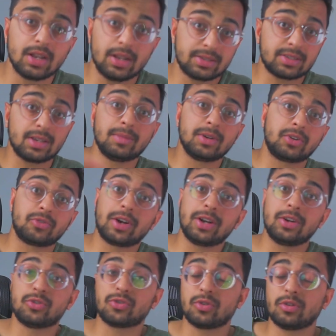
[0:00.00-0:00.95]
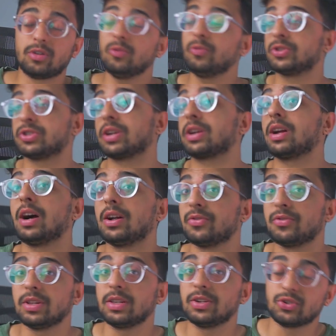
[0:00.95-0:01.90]
unless I'm a great drawer, which I
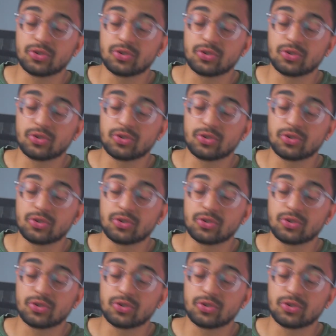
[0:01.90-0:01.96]
can't really